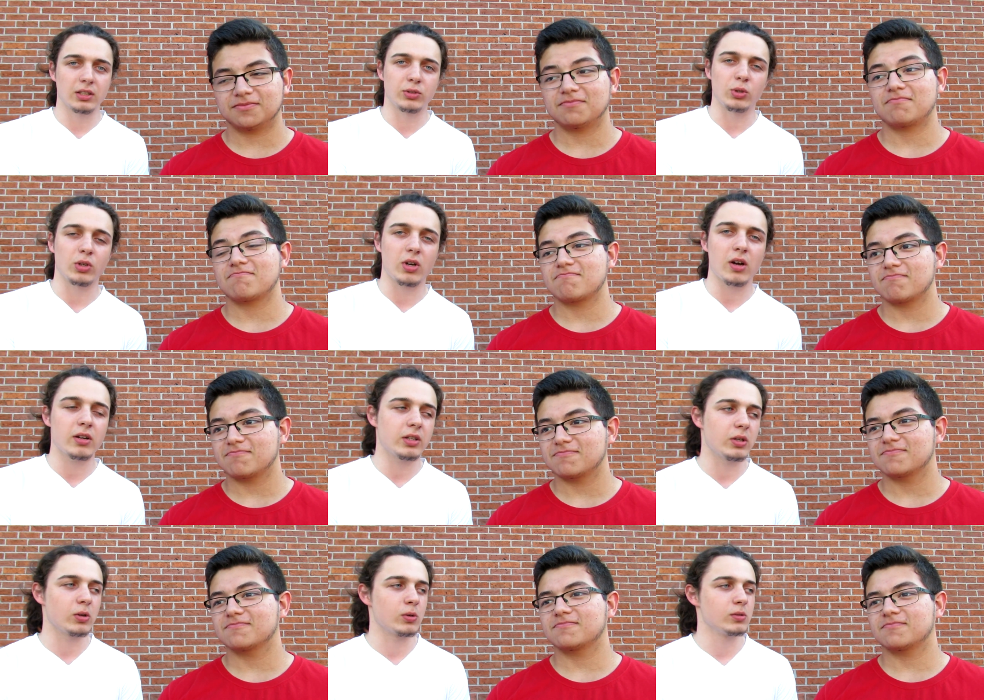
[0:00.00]
Speaker 1: Do your
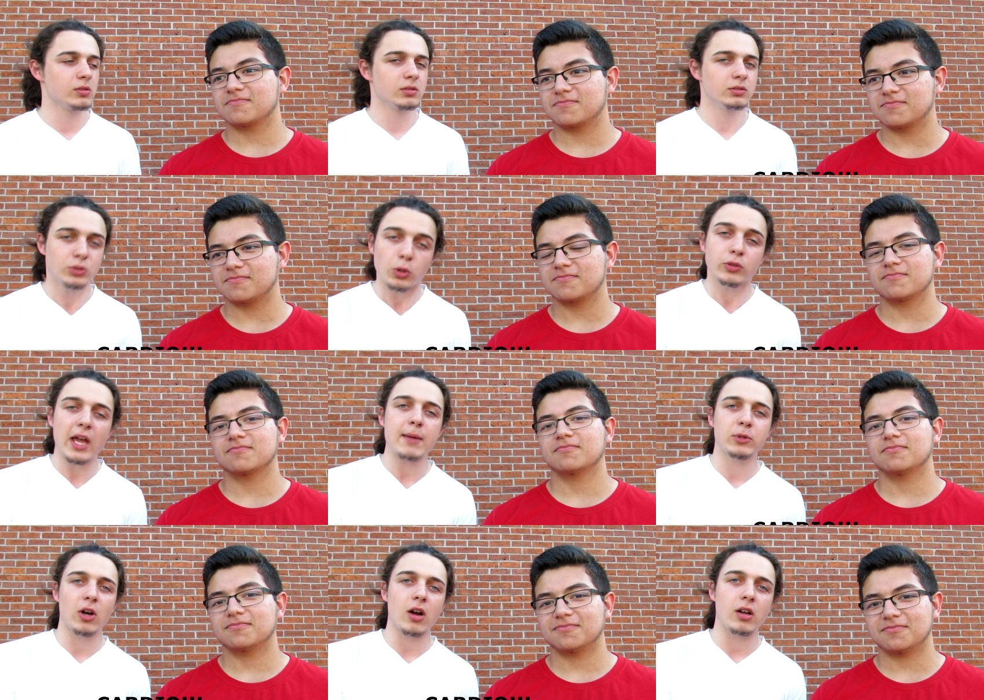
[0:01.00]
cardio. Do your
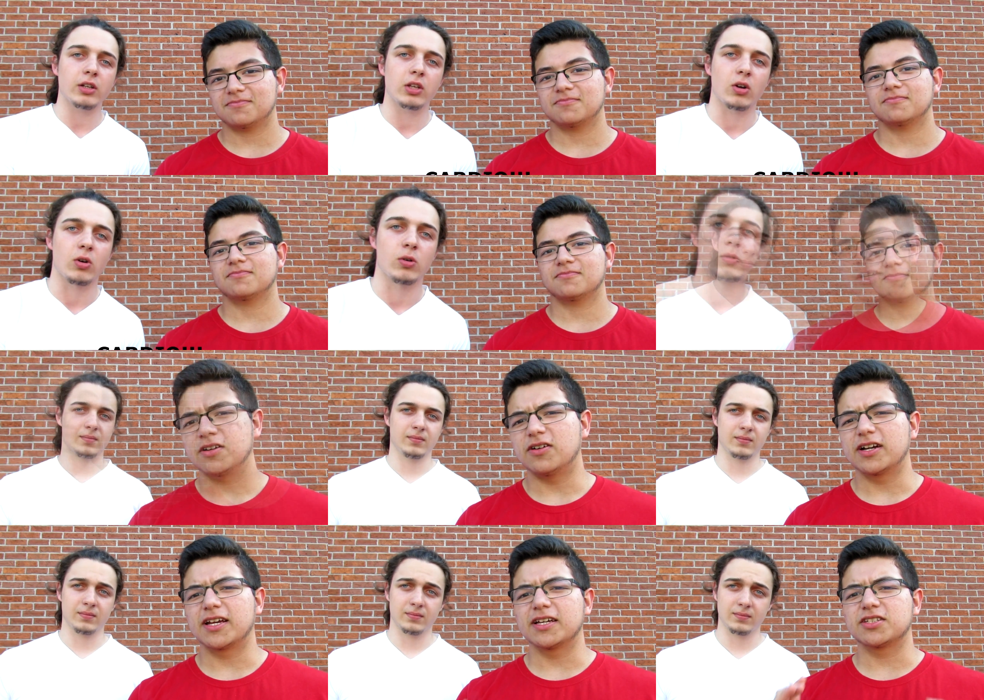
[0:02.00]
damn cardio!
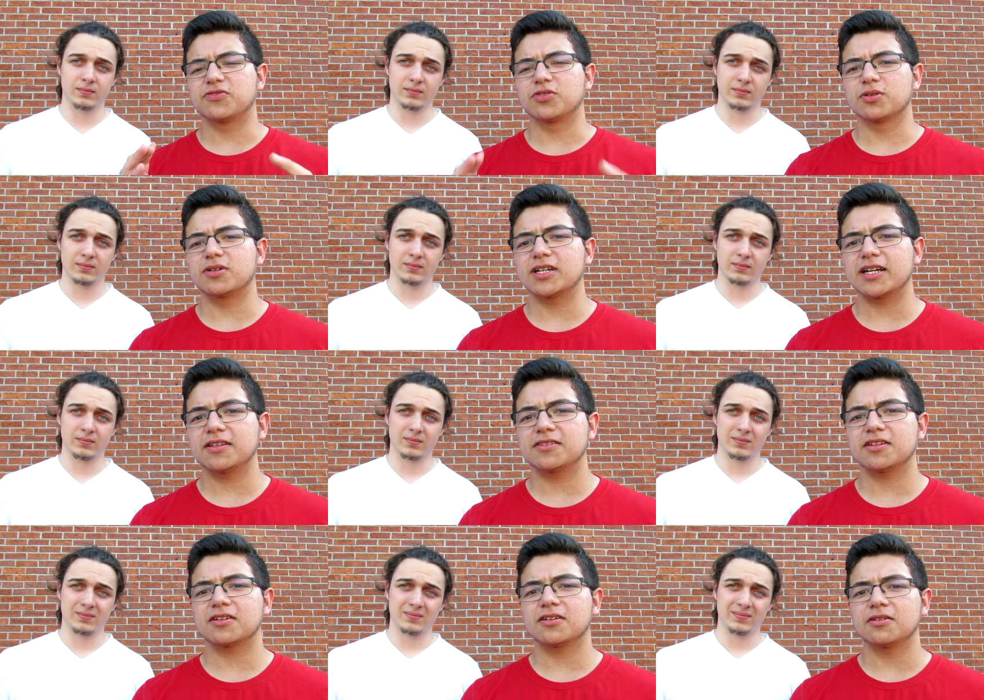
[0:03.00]
Speaker 2: Alright guys, if you learned
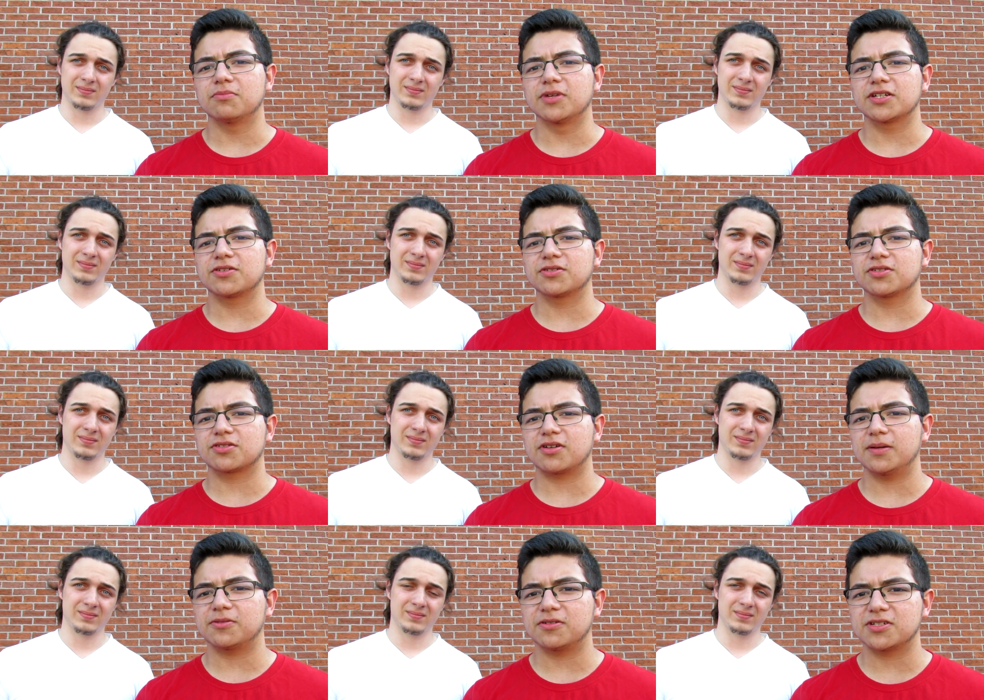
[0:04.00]
anything, make sure to
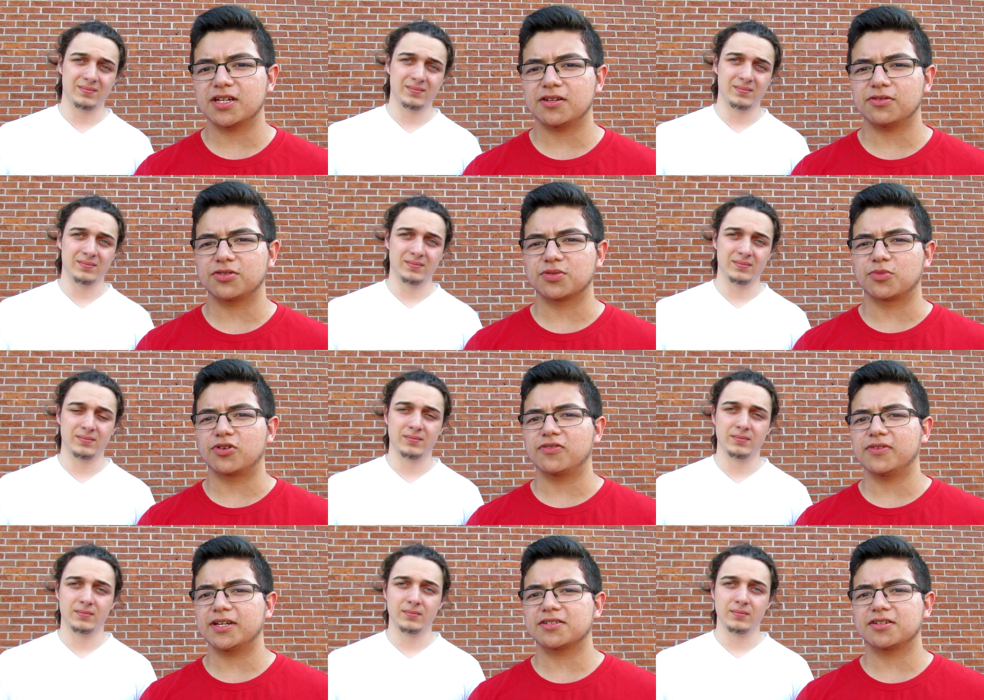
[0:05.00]
subscribe to the channel. There's more
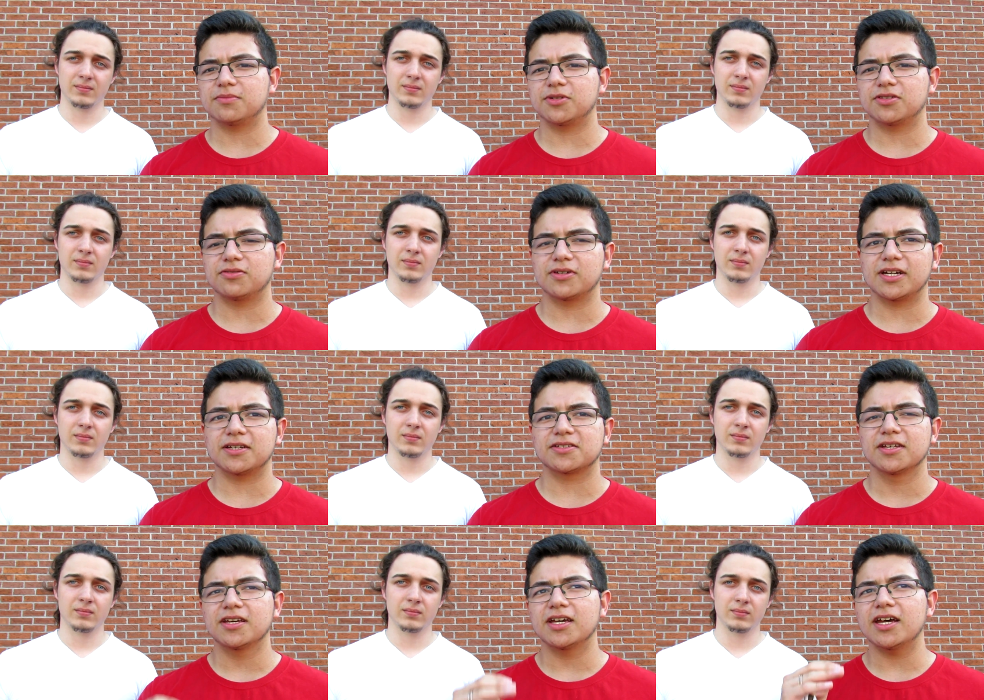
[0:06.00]
advice coming to you
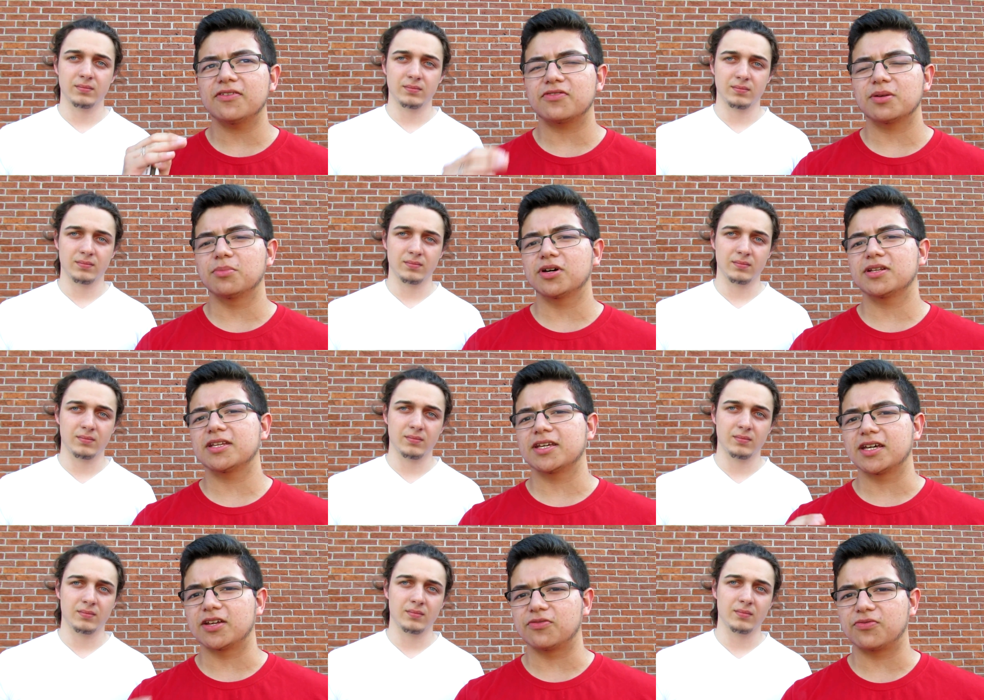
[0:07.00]
guys every
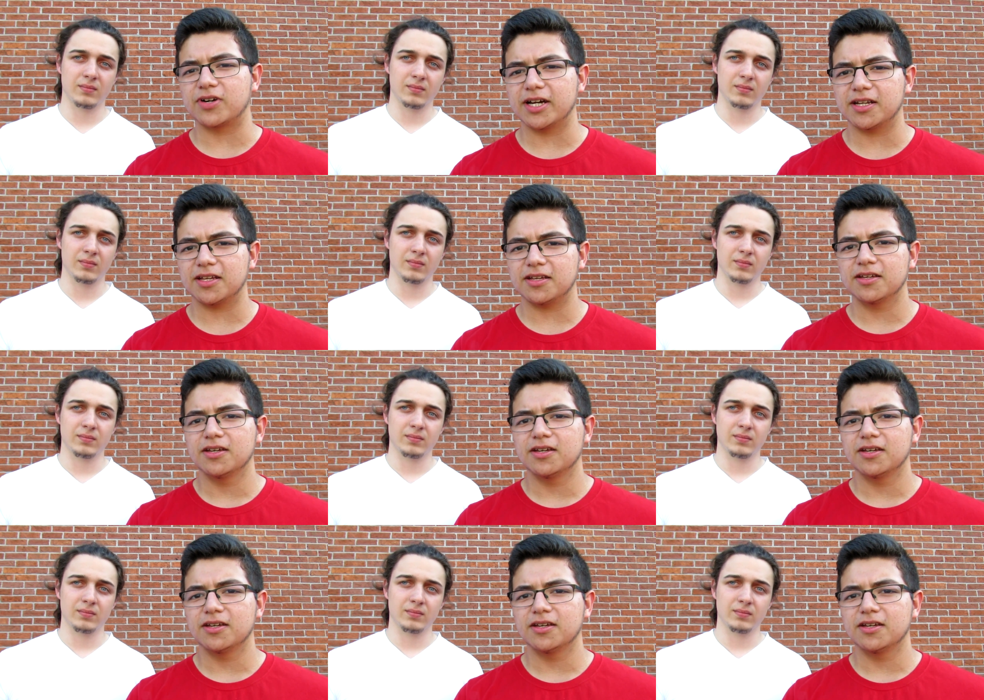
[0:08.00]
Monday and Friday.